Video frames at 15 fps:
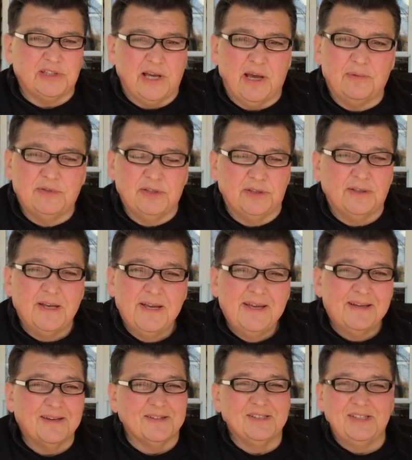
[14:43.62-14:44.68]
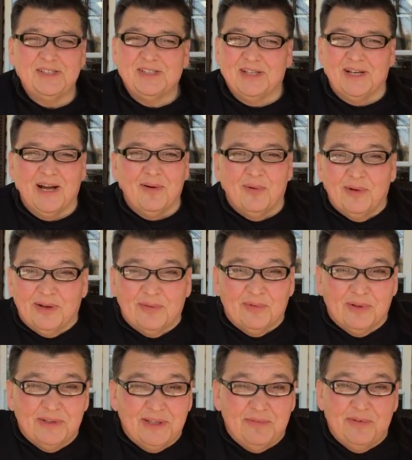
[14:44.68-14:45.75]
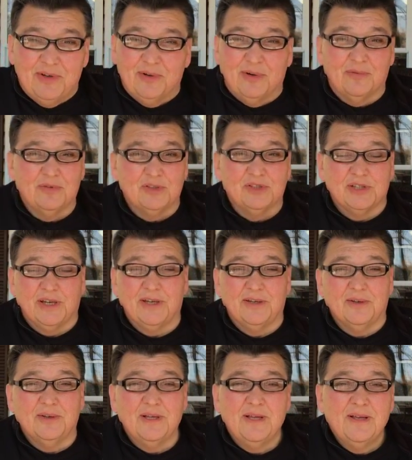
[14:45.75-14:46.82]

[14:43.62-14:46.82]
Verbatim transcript: absent because he said, I will never leave you nor forsake you.